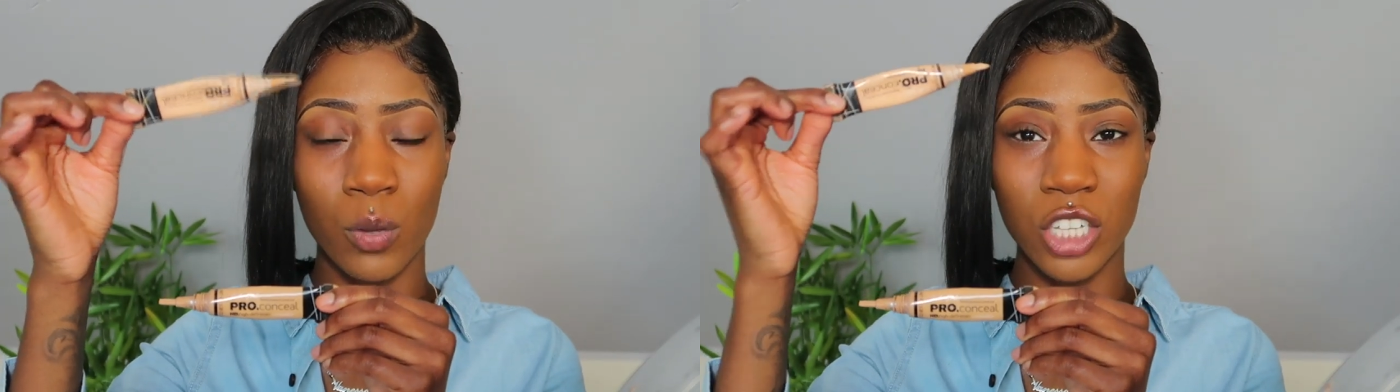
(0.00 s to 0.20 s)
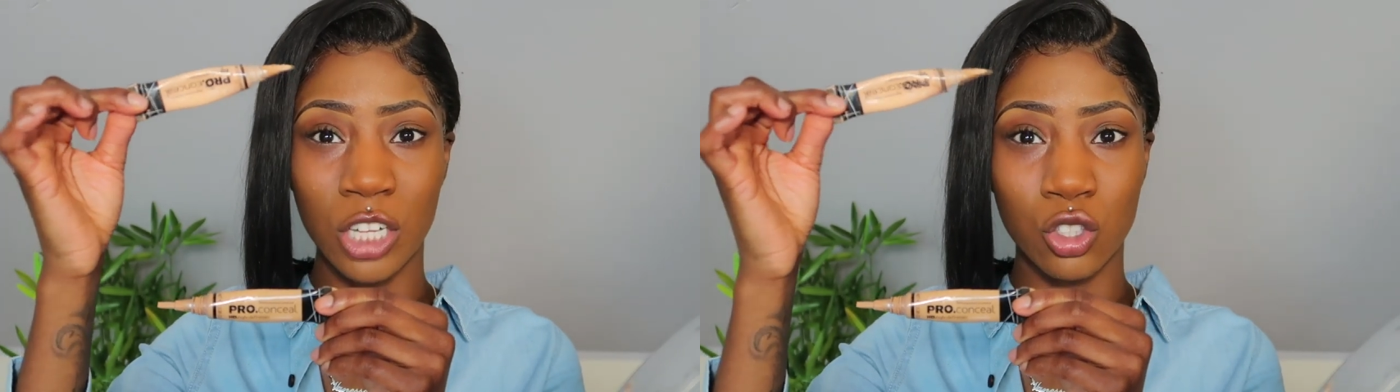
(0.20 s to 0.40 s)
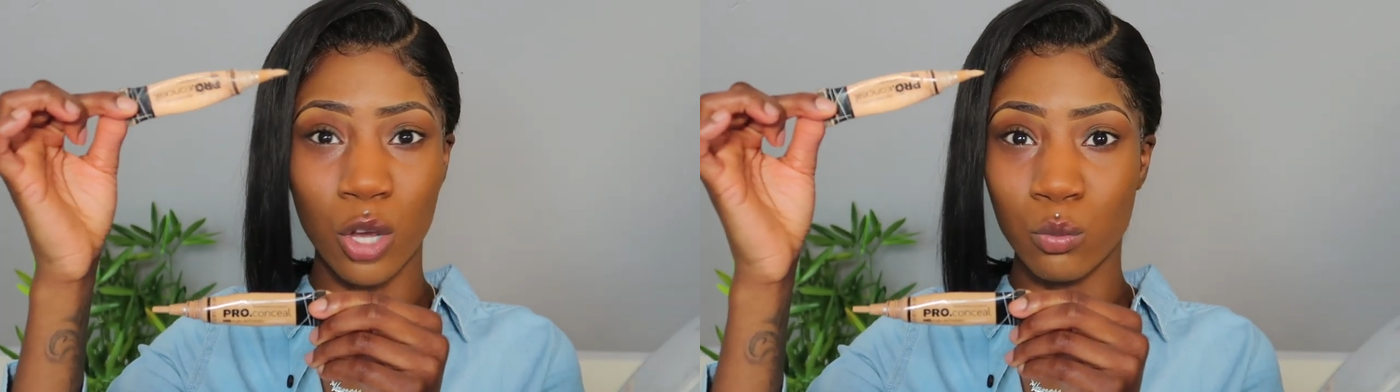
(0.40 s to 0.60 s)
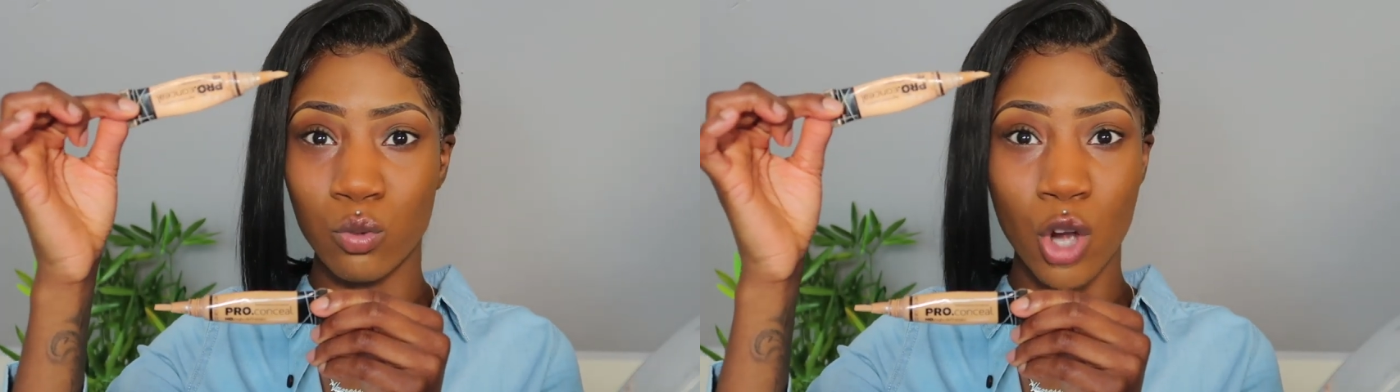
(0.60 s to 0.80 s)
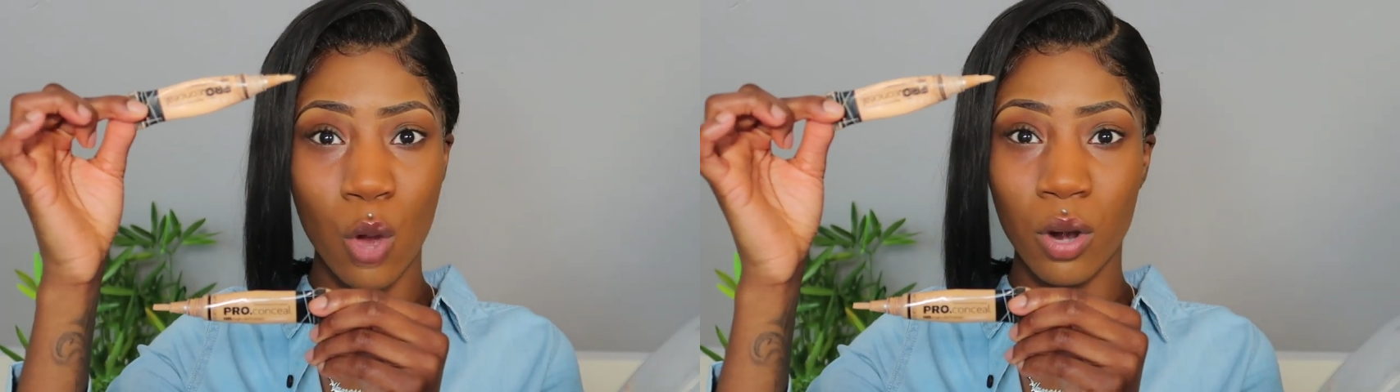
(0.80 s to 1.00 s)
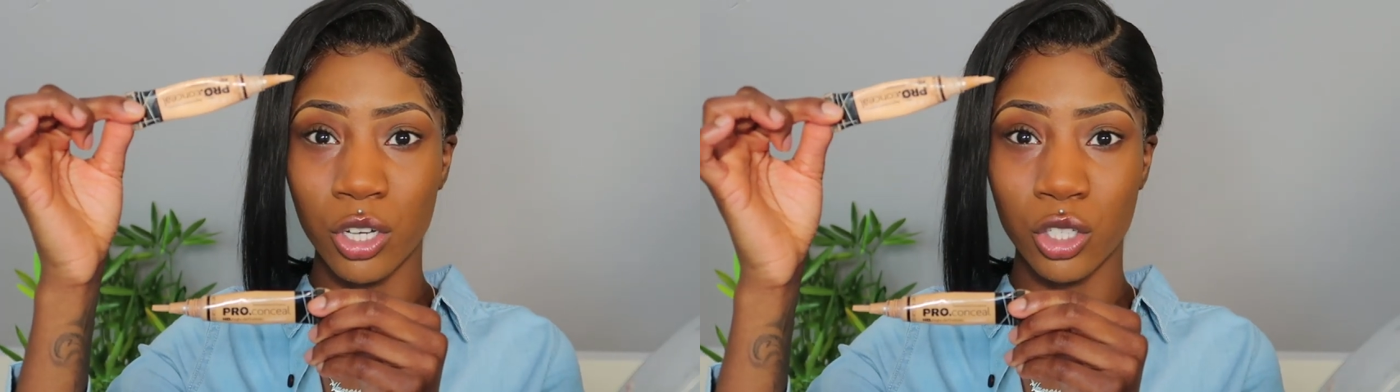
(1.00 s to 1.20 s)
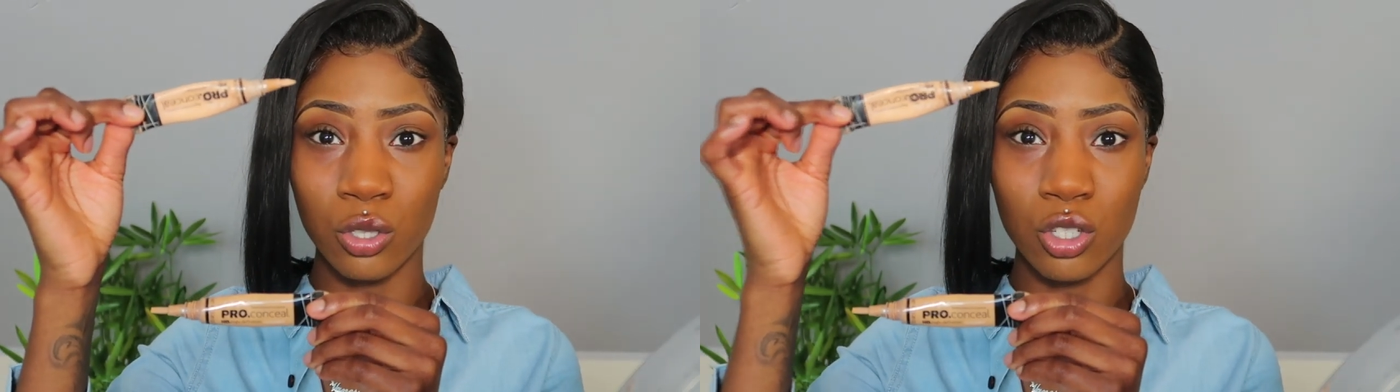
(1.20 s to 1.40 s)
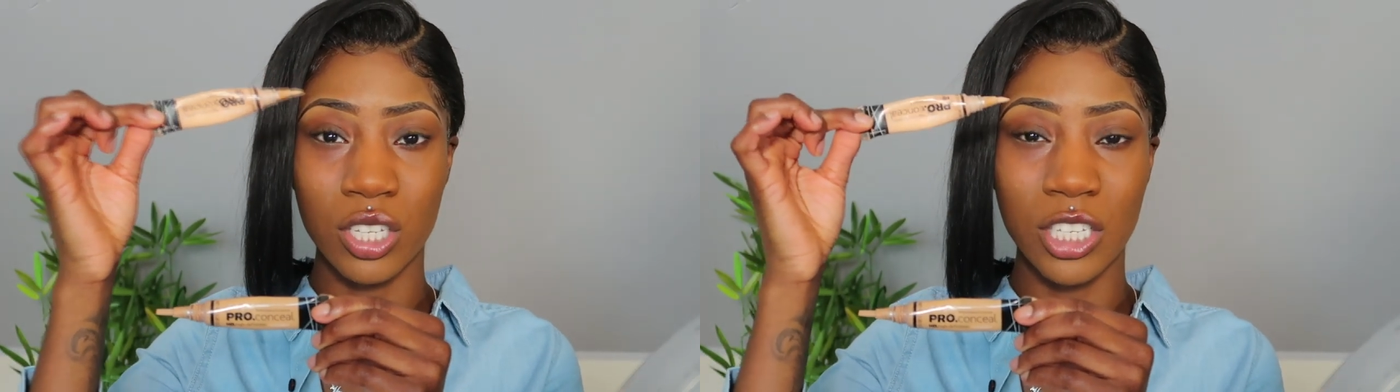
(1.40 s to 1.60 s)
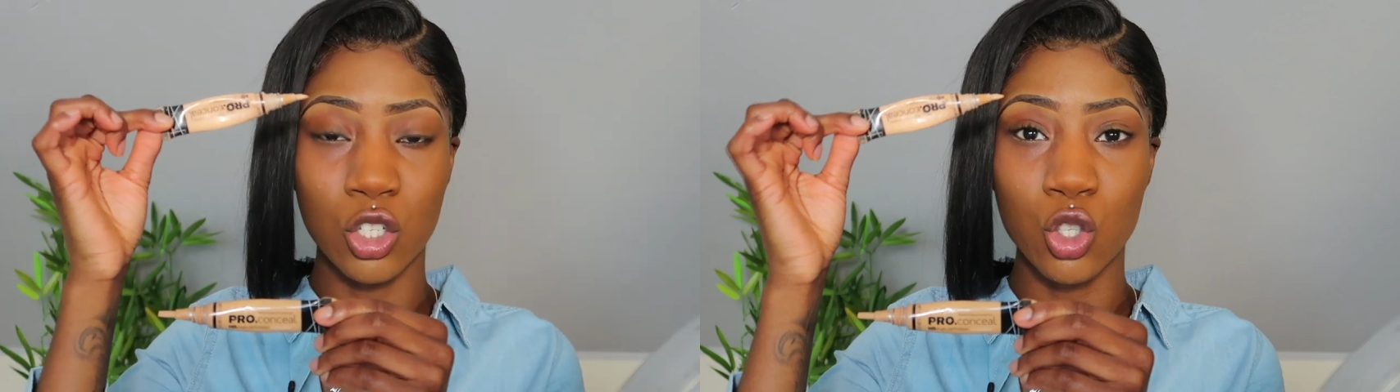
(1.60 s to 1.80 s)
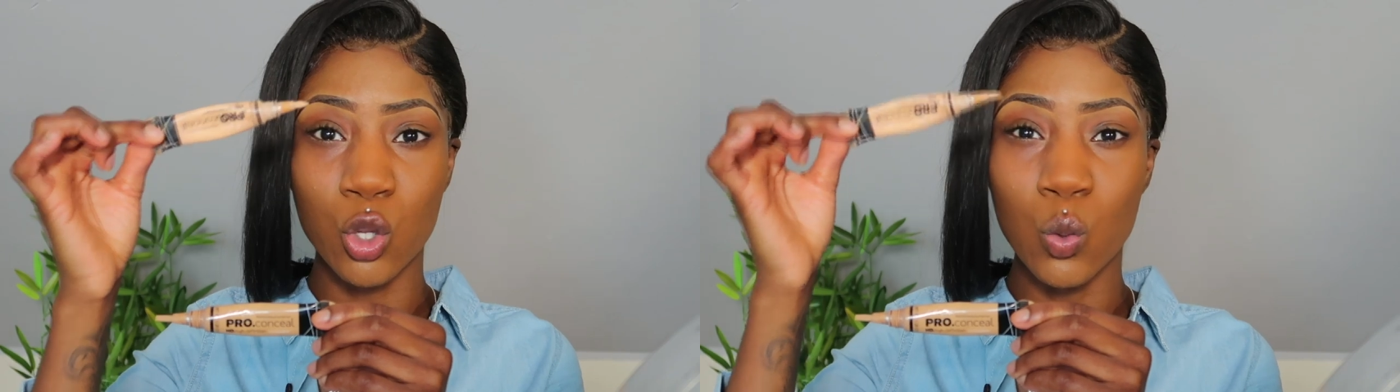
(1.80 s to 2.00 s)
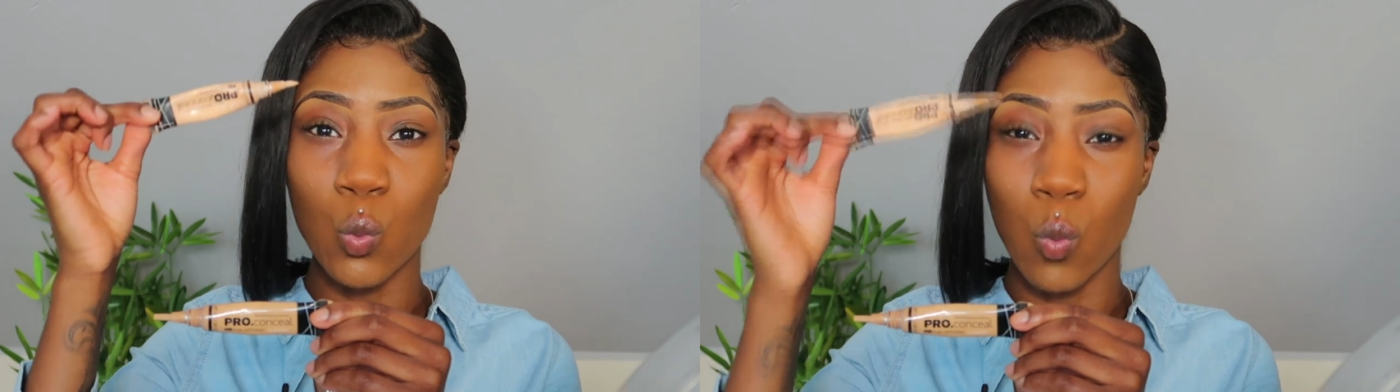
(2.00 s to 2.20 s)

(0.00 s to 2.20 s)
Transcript: which I don't no longer use because it's too